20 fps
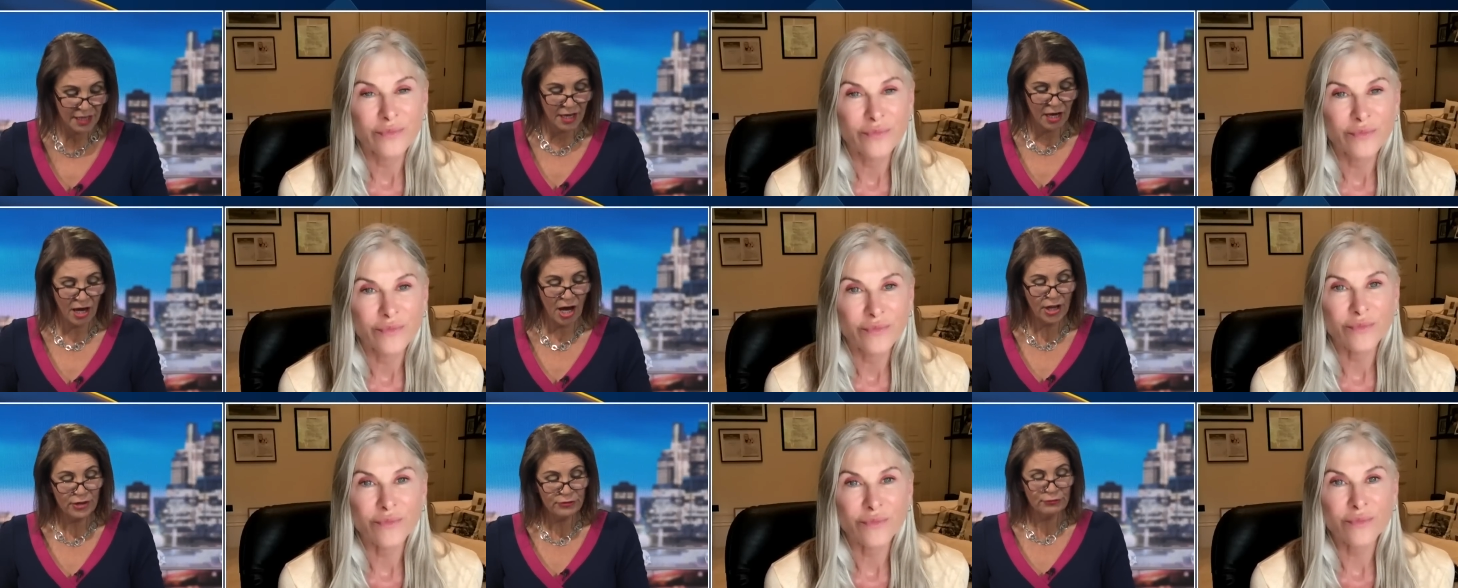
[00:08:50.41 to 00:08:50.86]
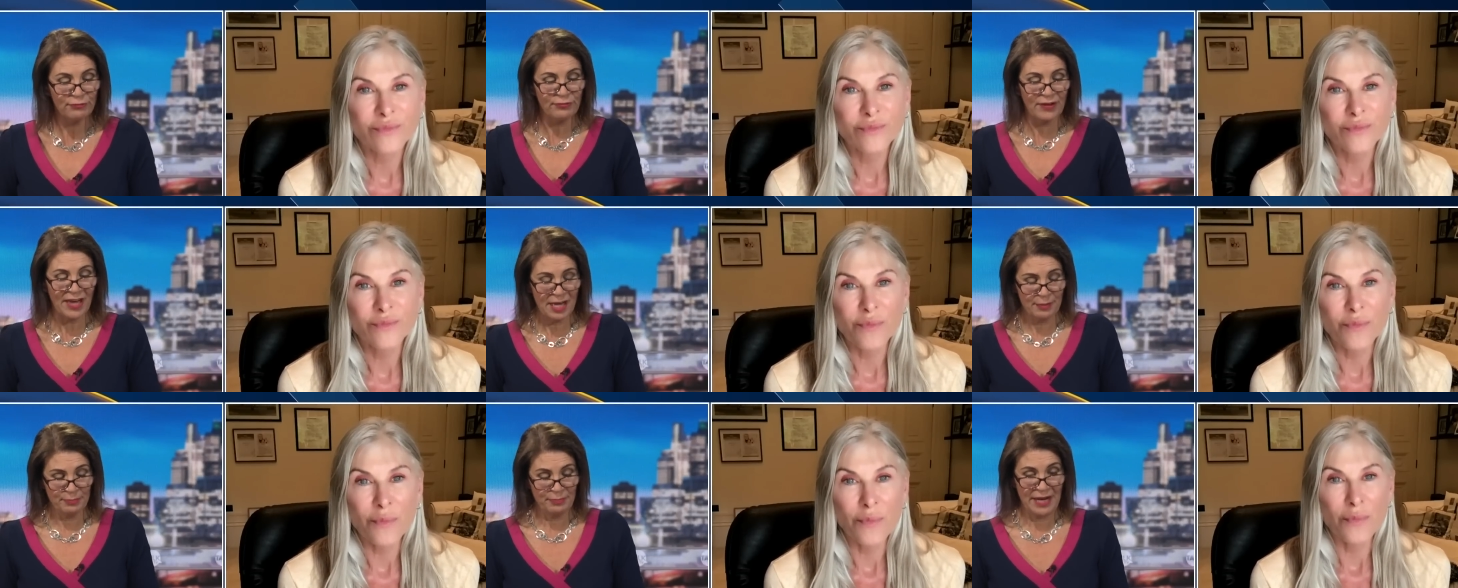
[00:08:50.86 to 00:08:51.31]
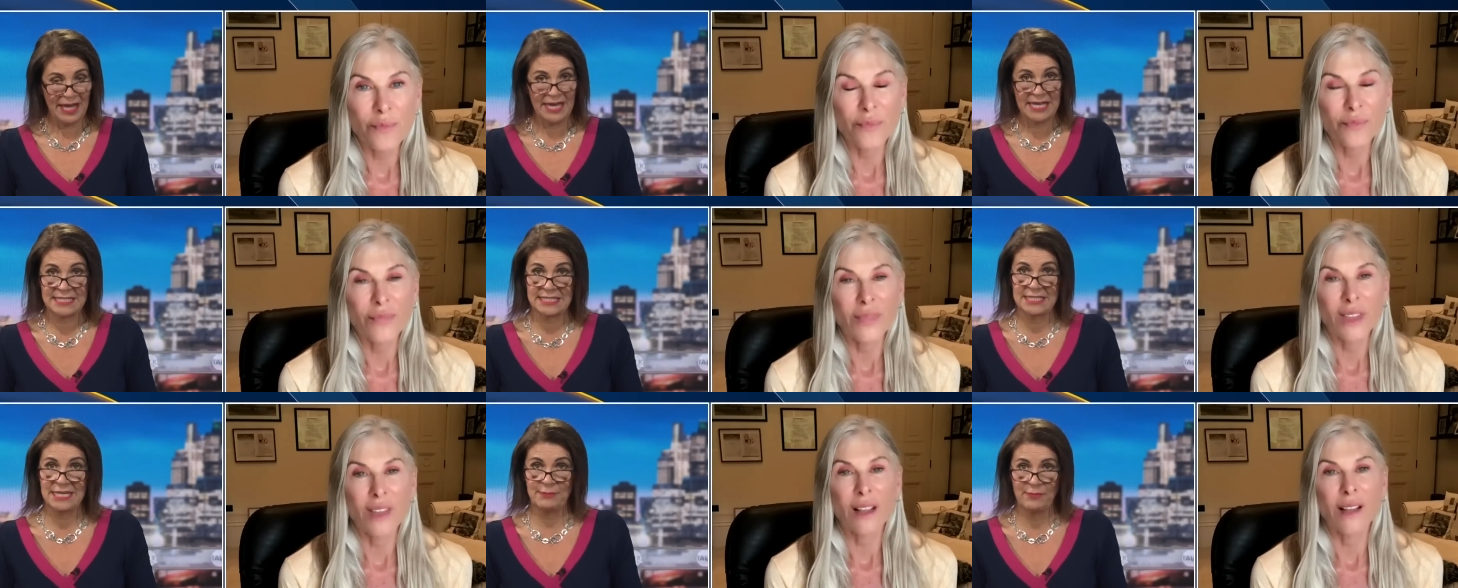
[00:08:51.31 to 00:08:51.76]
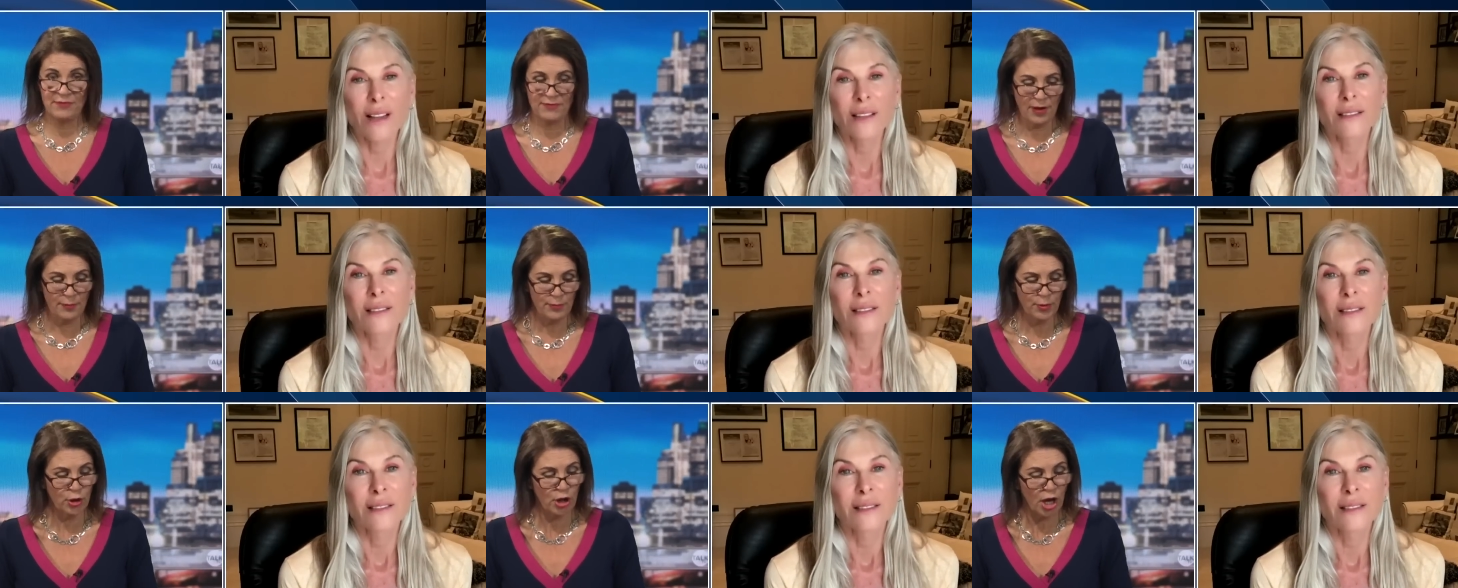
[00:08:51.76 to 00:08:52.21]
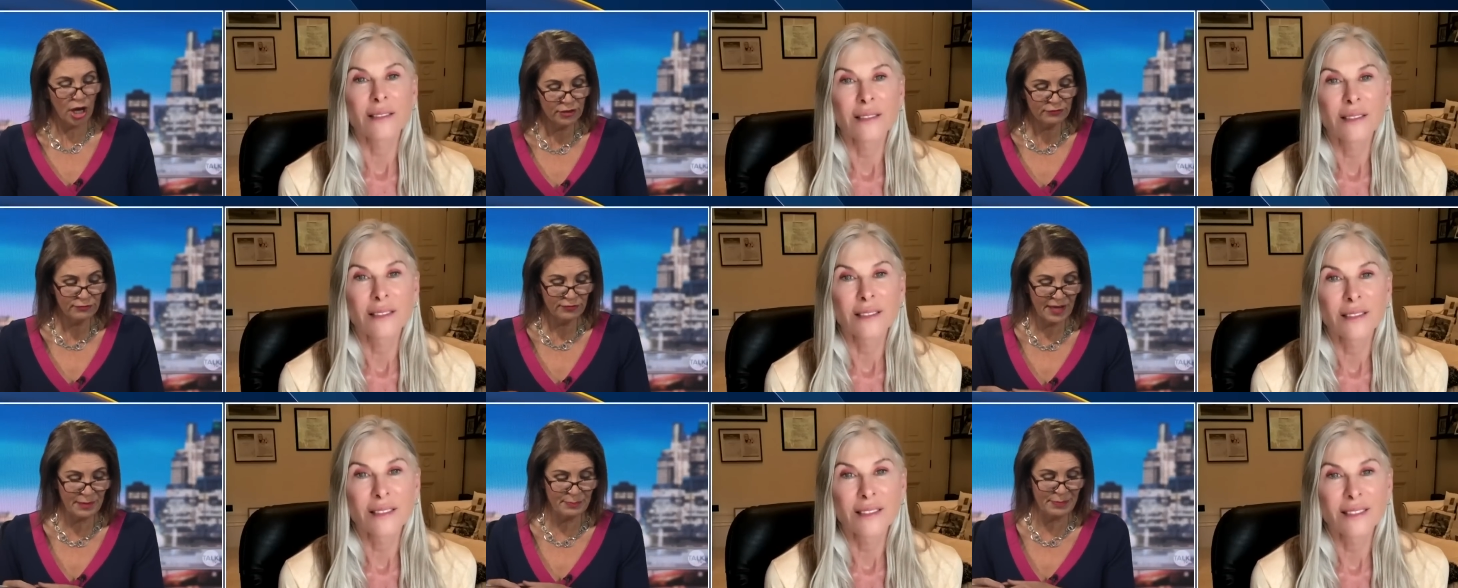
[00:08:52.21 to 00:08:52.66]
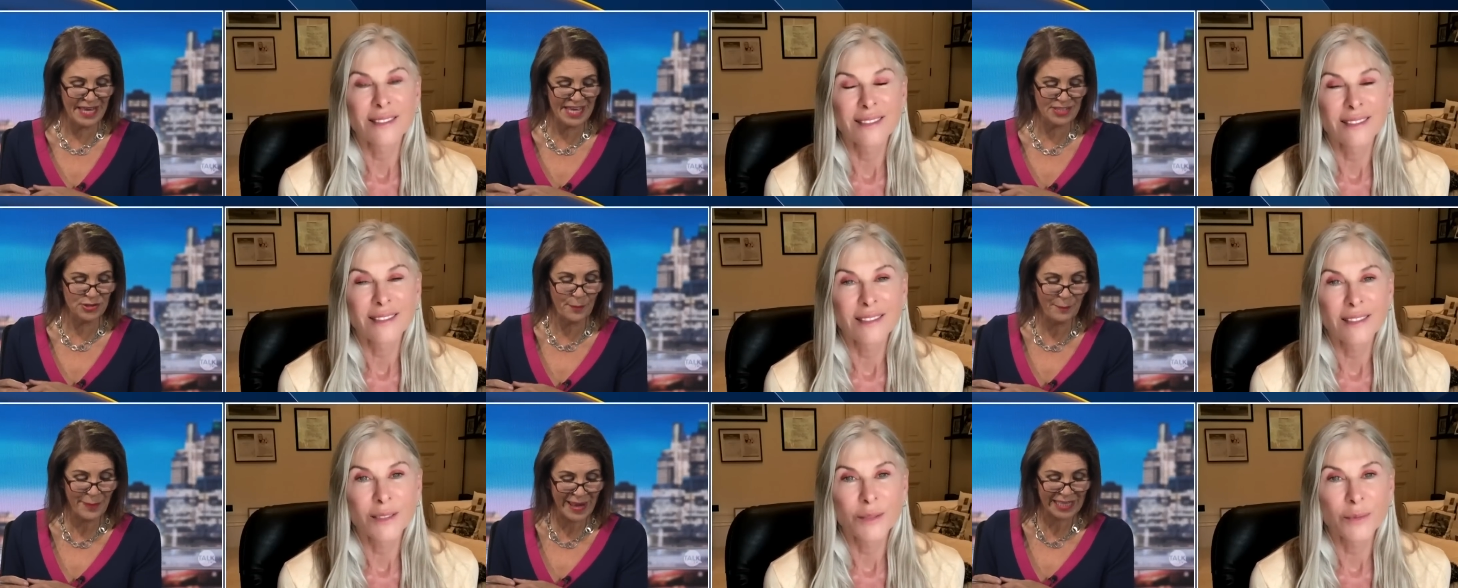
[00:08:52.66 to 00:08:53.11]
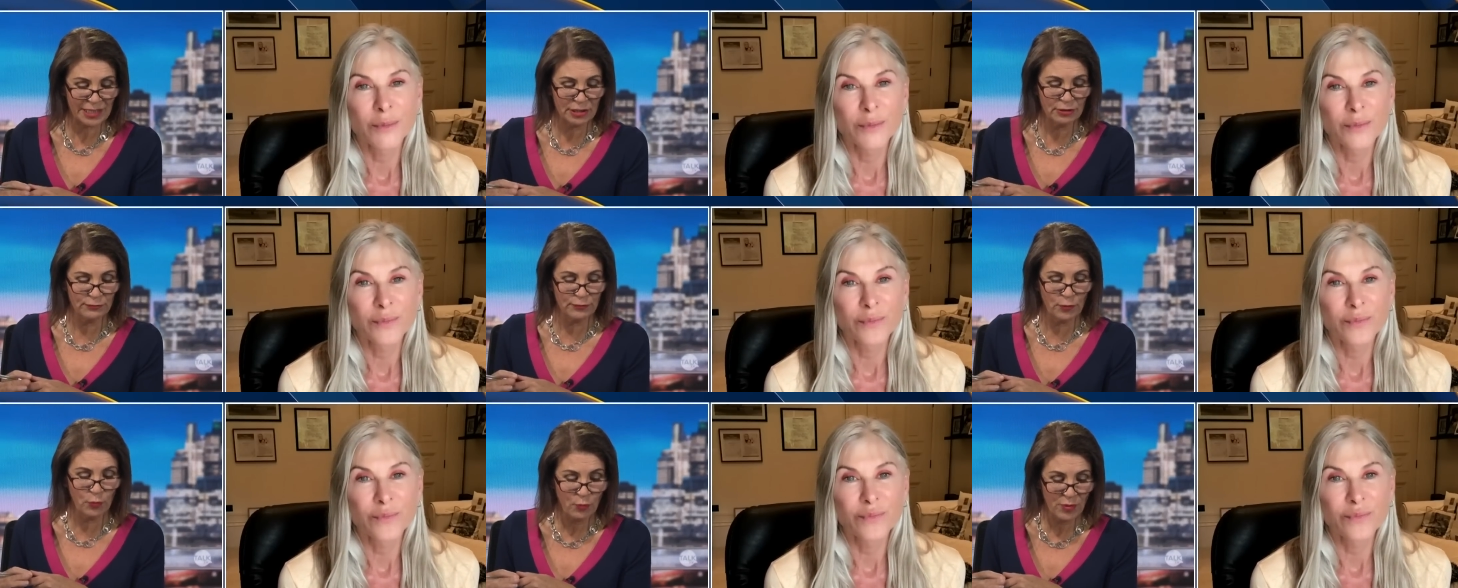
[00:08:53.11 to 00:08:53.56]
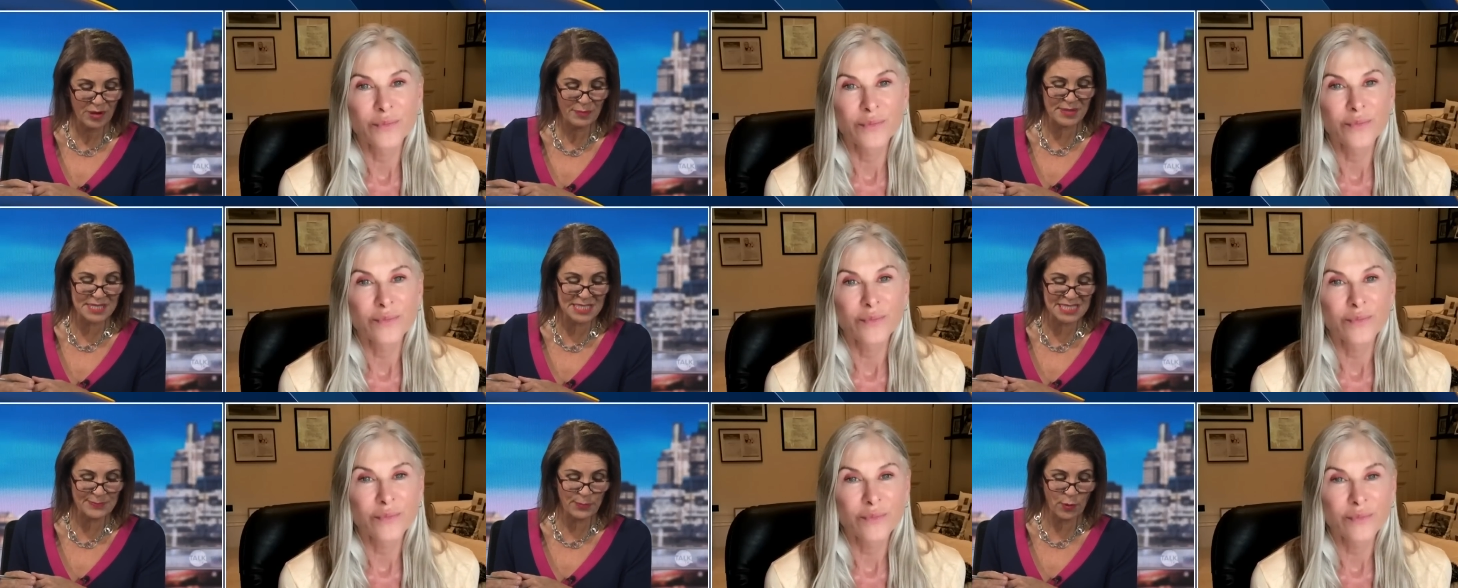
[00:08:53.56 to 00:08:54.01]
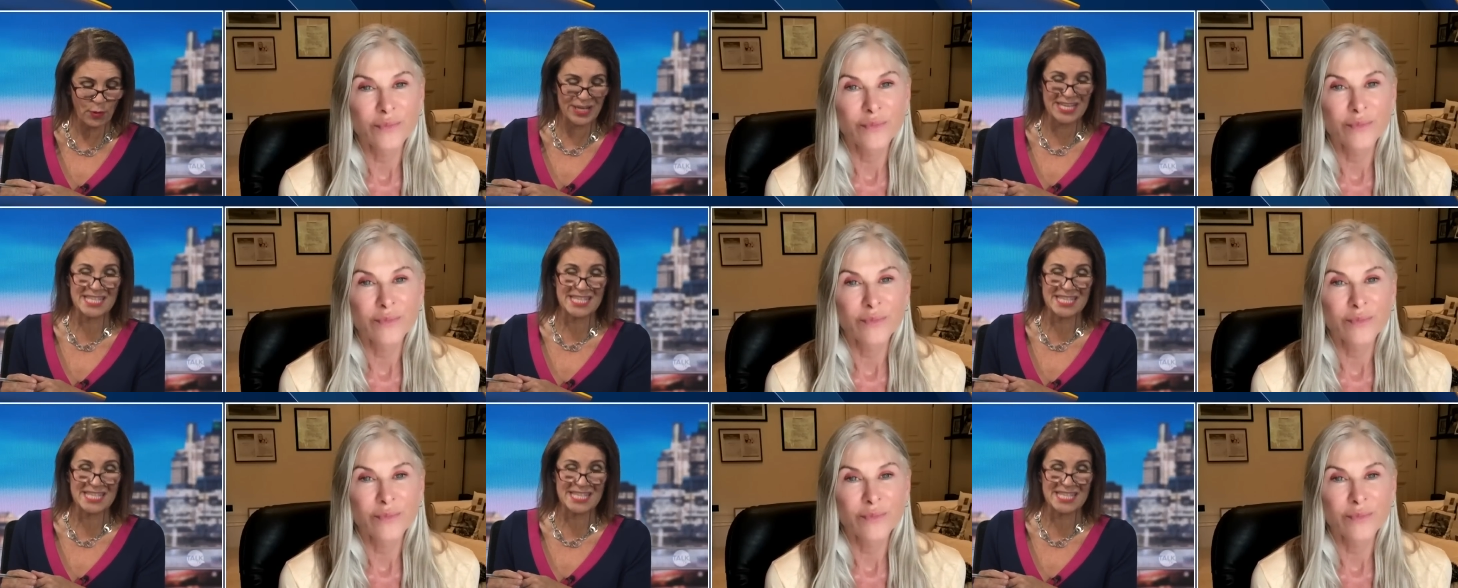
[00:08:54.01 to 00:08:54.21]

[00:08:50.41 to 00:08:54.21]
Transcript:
Speaker 1: Unfair Play is the name of her book. Unfair Play: The Battle for Women's Sport.